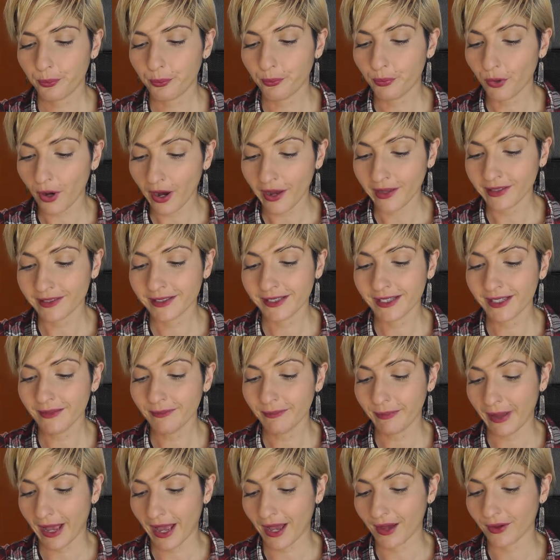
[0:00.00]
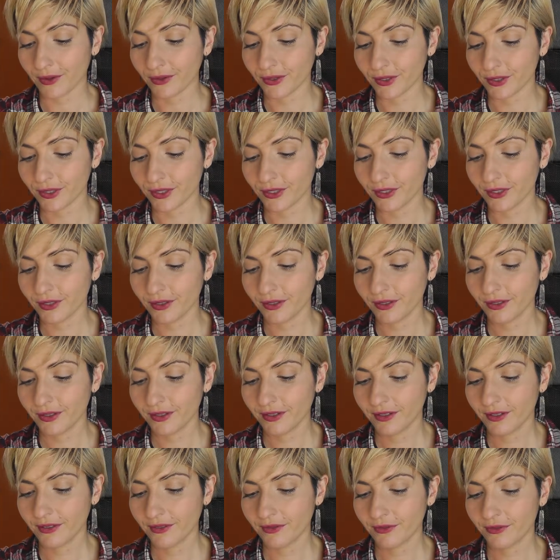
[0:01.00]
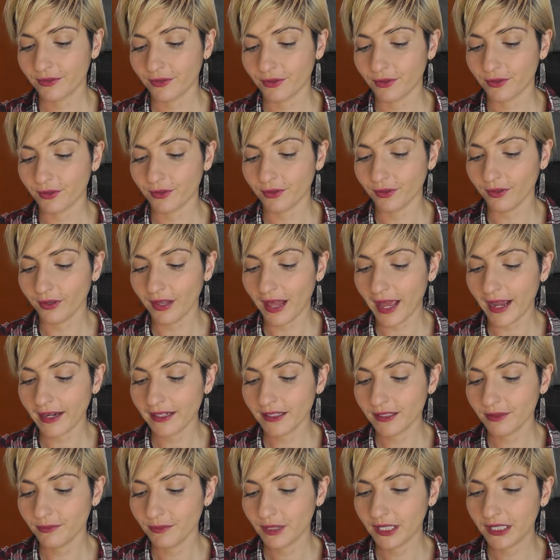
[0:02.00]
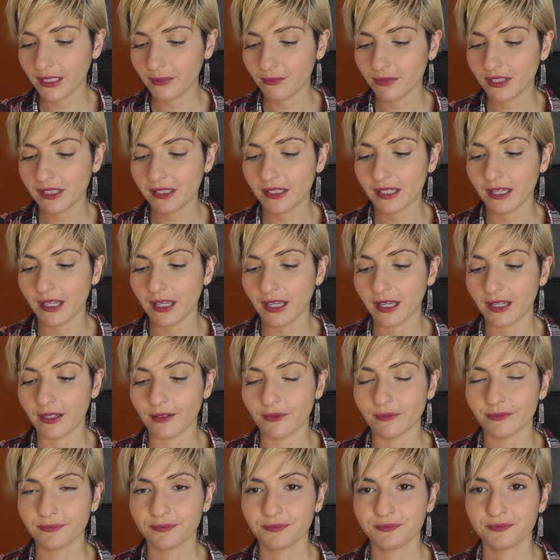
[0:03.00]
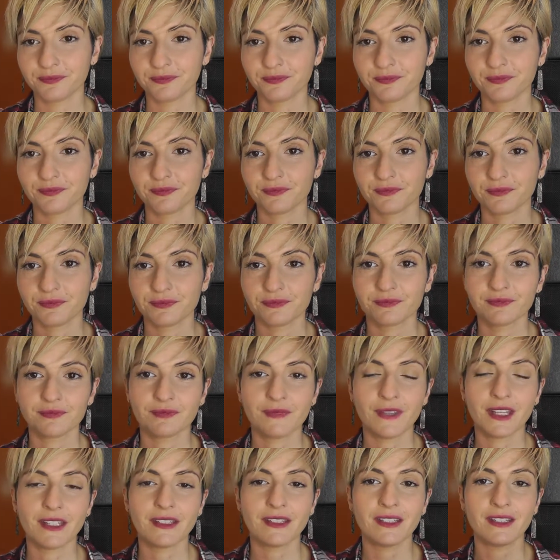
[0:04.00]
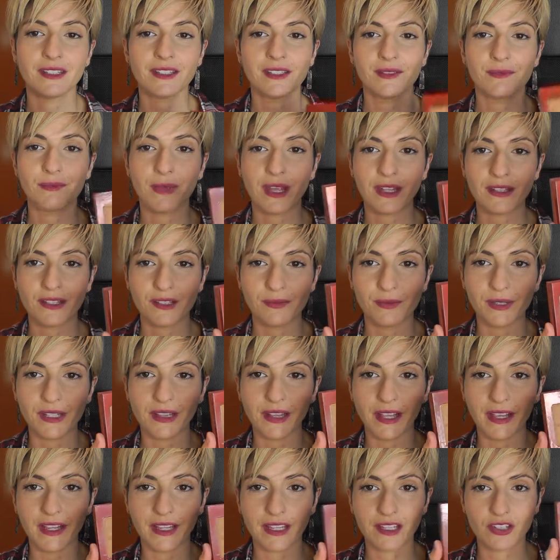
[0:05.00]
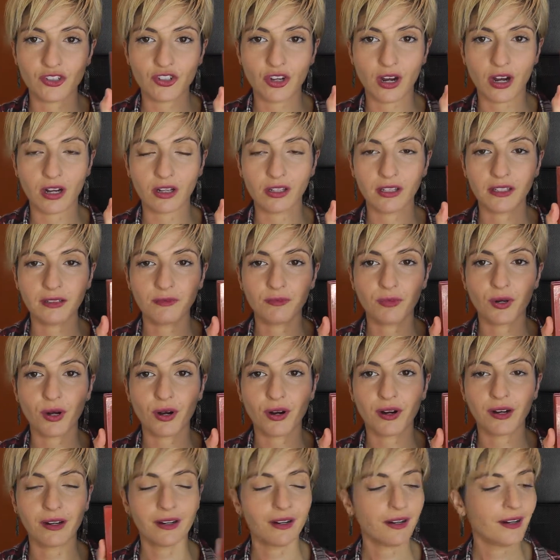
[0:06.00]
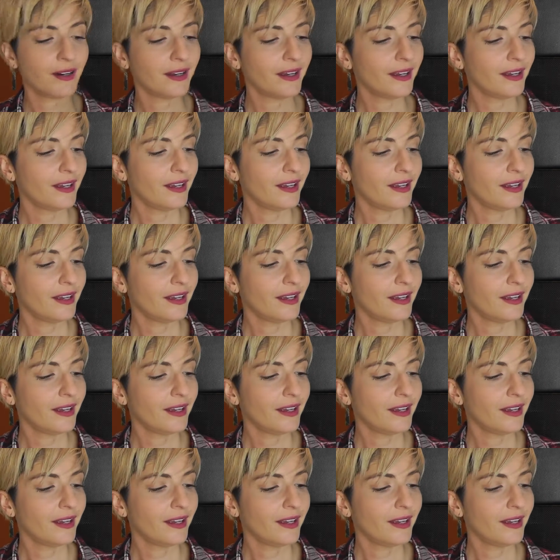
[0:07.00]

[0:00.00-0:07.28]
bronzing powder for light to medium skin. This is meant to be like a chocolate bar.